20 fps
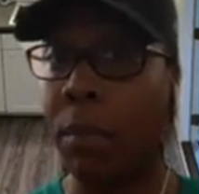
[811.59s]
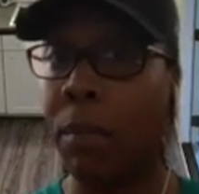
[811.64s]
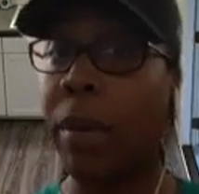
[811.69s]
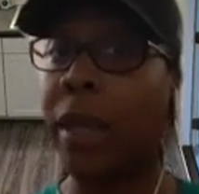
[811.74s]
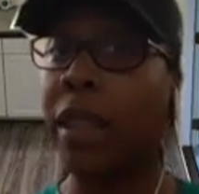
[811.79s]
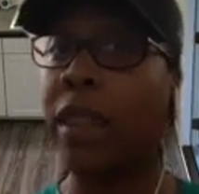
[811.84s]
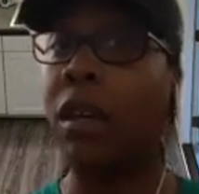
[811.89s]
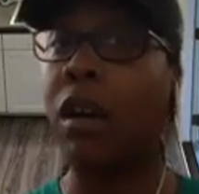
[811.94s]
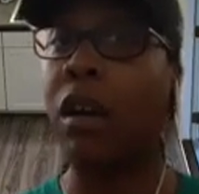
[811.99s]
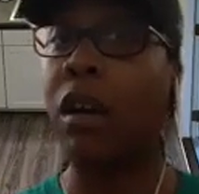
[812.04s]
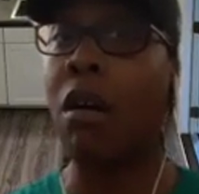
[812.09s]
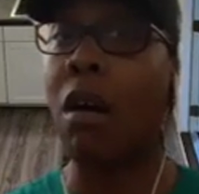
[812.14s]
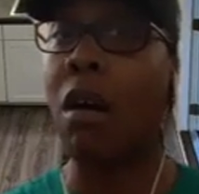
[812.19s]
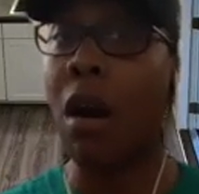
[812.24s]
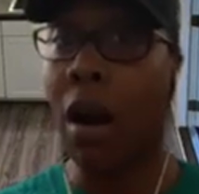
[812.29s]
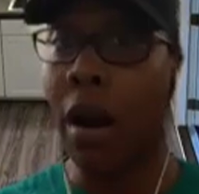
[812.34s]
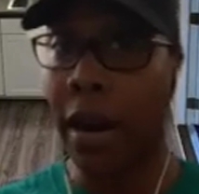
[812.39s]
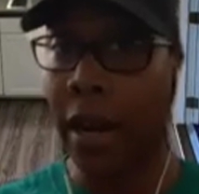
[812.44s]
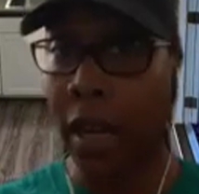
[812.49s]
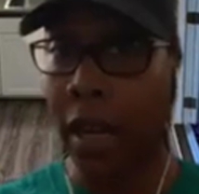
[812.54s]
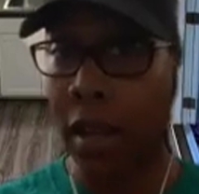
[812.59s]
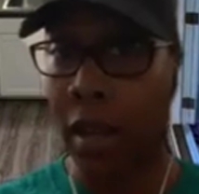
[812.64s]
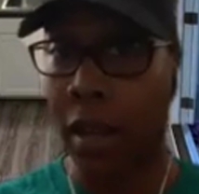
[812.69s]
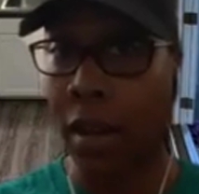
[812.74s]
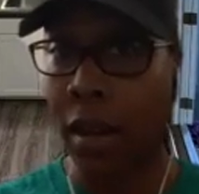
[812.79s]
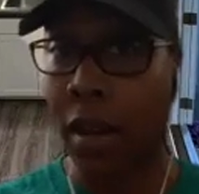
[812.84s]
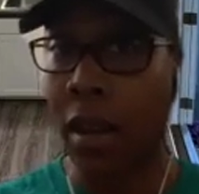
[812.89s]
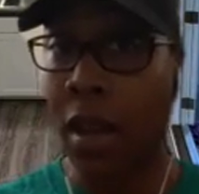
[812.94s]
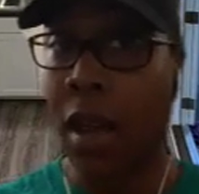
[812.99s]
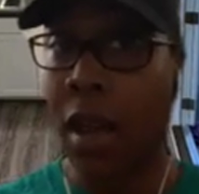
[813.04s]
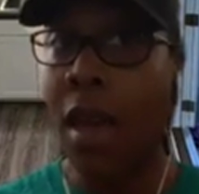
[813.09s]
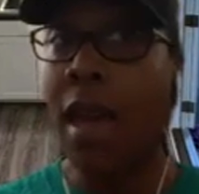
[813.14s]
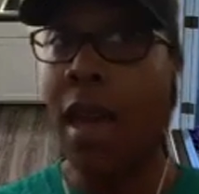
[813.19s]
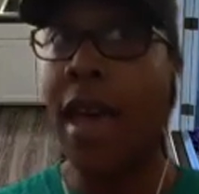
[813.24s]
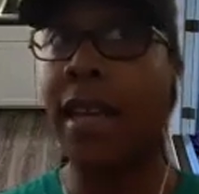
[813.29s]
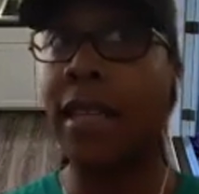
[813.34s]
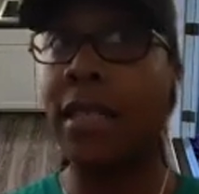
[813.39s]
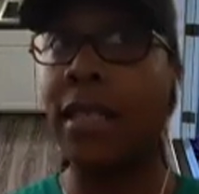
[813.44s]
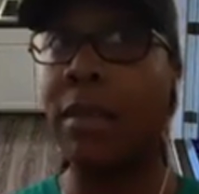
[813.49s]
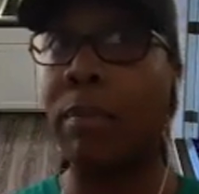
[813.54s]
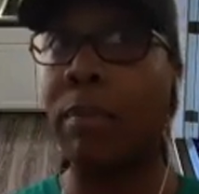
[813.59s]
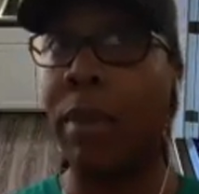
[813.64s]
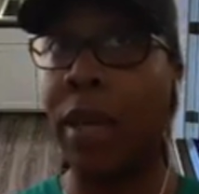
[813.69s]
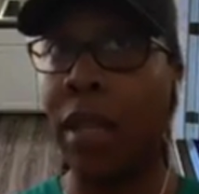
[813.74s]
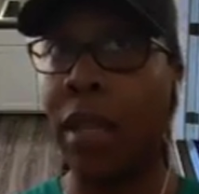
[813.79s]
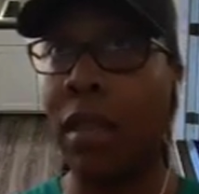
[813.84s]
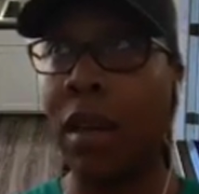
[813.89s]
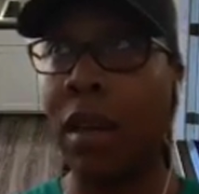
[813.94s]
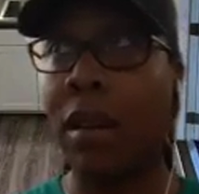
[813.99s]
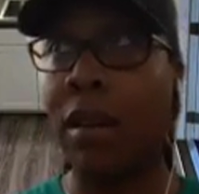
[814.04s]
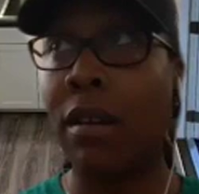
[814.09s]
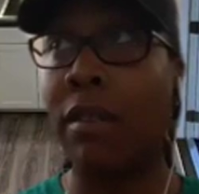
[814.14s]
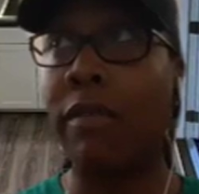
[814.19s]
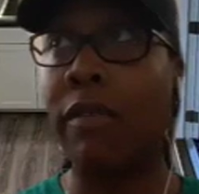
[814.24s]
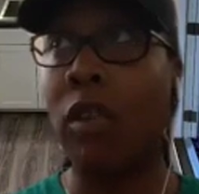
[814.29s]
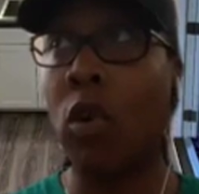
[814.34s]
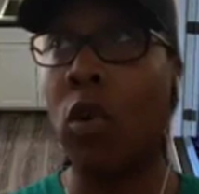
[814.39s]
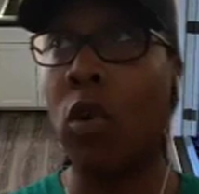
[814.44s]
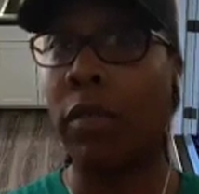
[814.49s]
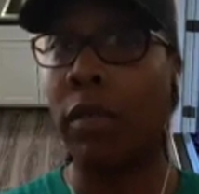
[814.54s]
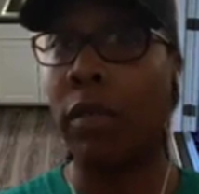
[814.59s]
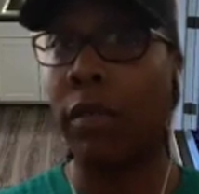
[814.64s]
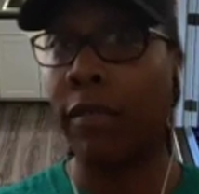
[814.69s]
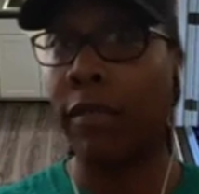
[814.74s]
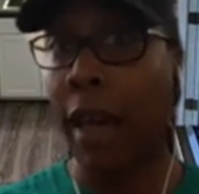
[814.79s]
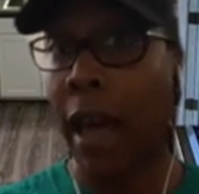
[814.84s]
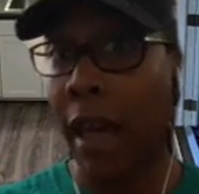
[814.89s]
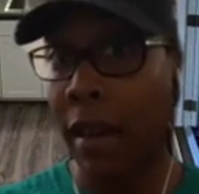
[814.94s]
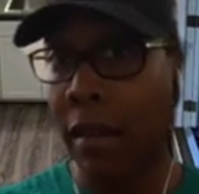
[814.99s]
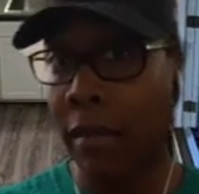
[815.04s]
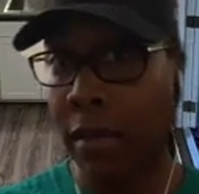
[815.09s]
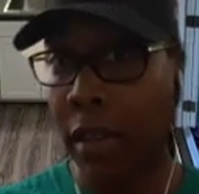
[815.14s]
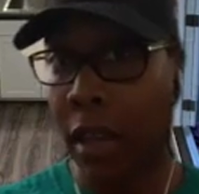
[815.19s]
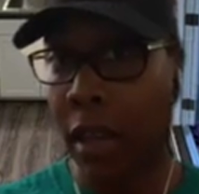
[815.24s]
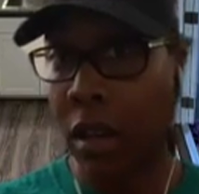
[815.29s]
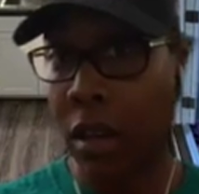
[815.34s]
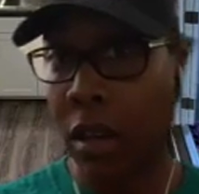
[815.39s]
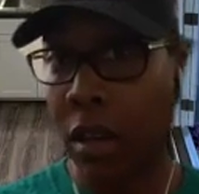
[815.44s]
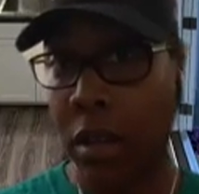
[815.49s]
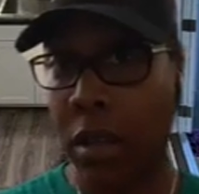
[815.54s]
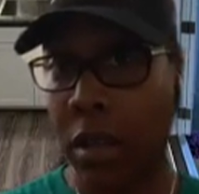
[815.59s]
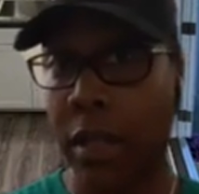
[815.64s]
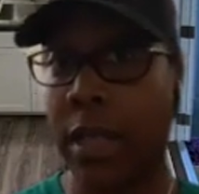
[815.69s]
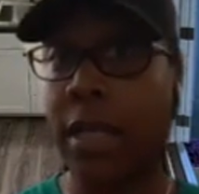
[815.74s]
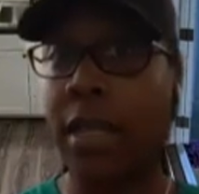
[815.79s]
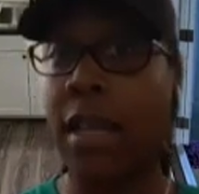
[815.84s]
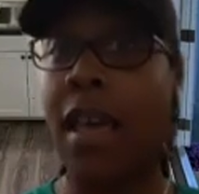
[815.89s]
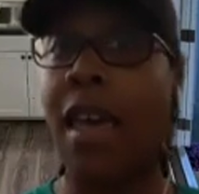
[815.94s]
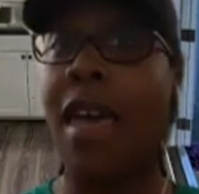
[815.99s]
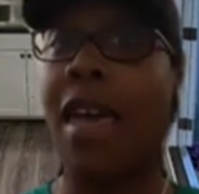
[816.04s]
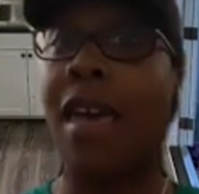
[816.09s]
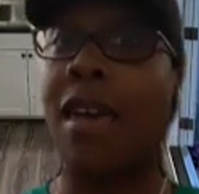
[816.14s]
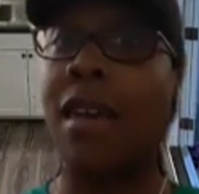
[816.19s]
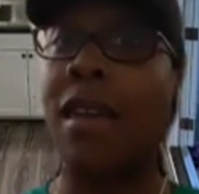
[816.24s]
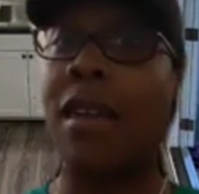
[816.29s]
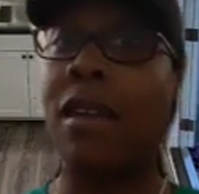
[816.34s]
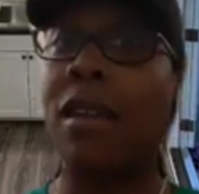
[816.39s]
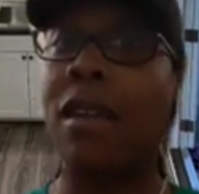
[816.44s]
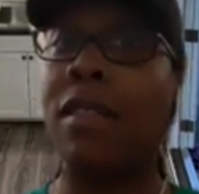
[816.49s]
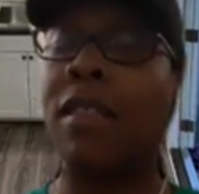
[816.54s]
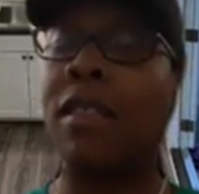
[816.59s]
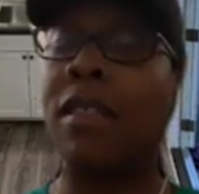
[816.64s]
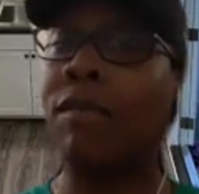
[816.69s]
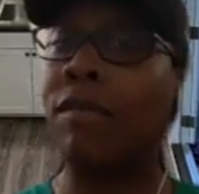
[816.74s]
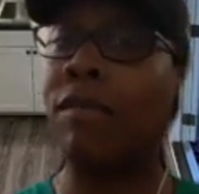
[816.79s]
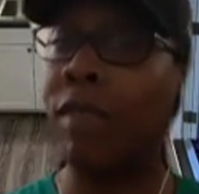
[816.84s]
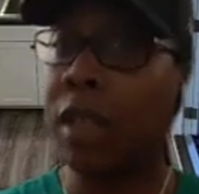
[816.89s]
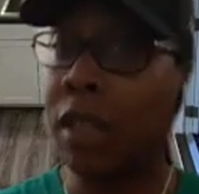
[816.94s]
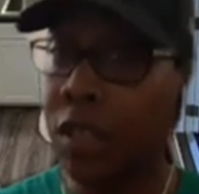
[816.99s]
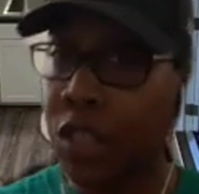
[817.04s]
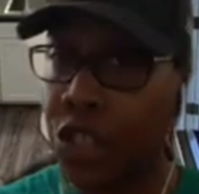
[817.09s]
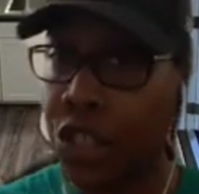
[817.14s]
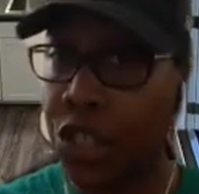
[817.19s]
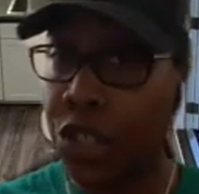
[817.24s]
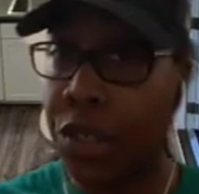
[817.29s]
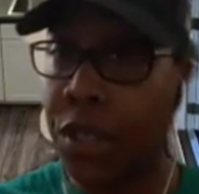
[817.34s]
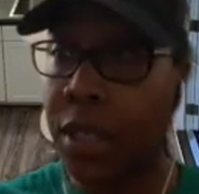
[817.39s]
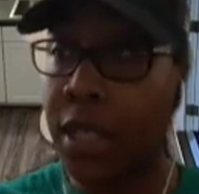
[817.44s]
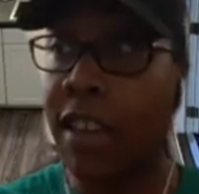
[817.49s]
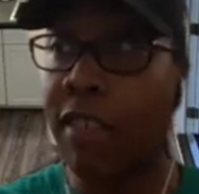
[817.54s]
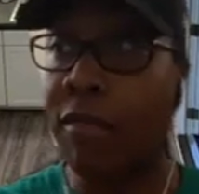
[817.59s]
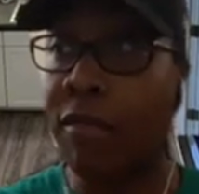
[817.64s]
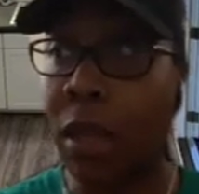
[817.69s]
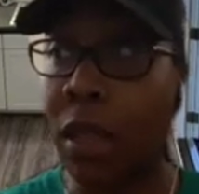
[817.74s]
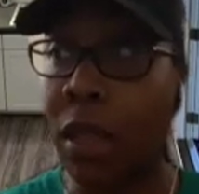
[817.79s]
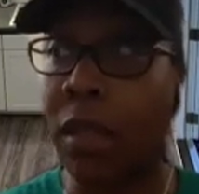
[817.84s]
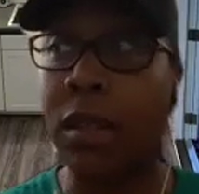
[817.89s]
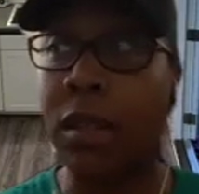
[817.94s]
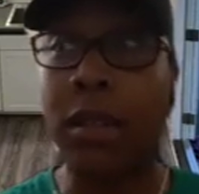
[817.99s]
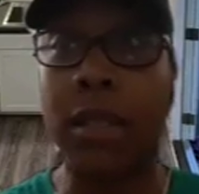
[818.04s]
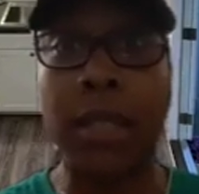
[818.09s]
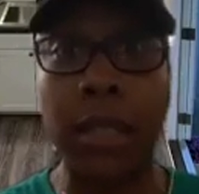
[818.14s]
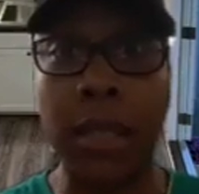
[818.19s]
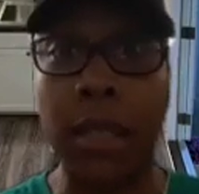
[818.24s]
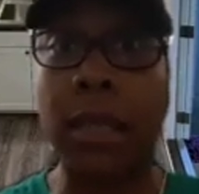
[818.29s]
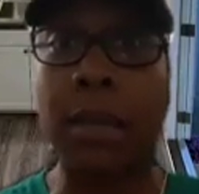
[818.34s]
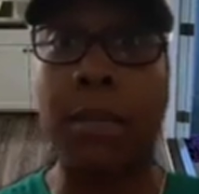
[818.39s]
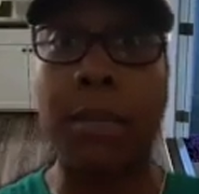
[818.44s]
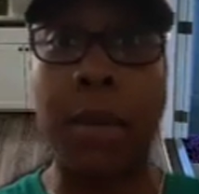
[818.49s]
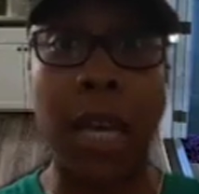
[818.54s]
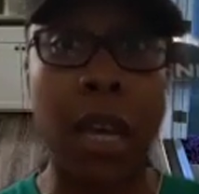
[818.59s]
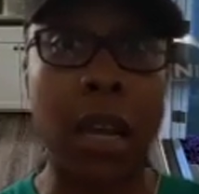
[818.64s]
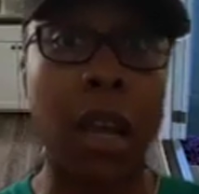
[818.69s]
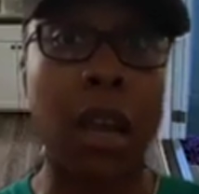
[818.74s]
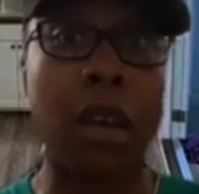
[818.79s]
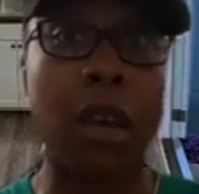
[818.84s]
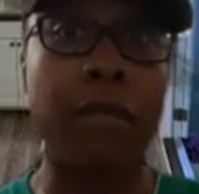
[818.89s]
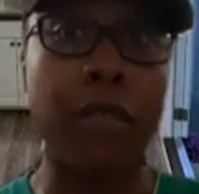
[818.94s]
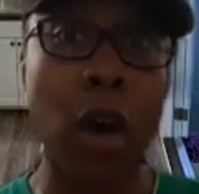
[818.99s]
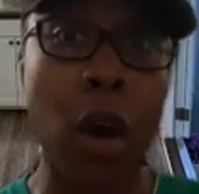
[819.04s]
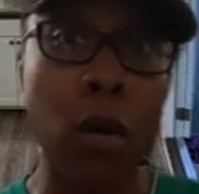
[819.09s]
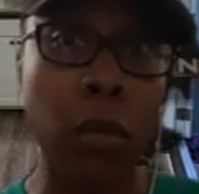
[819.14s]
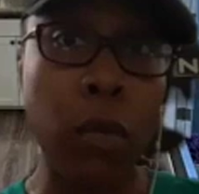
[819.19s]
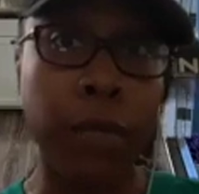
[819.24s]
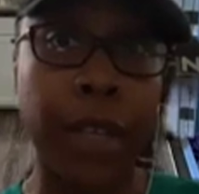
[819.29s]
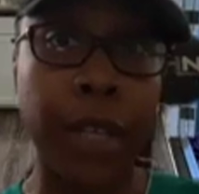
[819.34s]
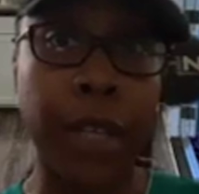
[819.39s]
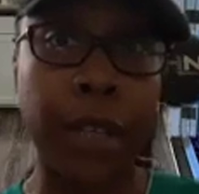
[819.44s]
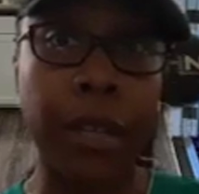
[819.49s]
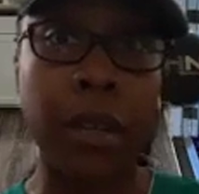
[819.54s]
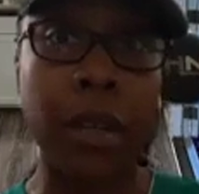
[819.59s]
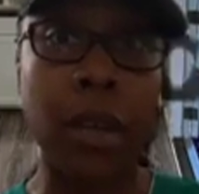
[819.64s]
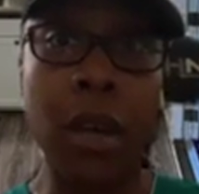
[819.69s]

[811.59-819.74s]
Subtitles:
but the garden has been there for over 5 years, and the villagers have been there since the beginning of COVID.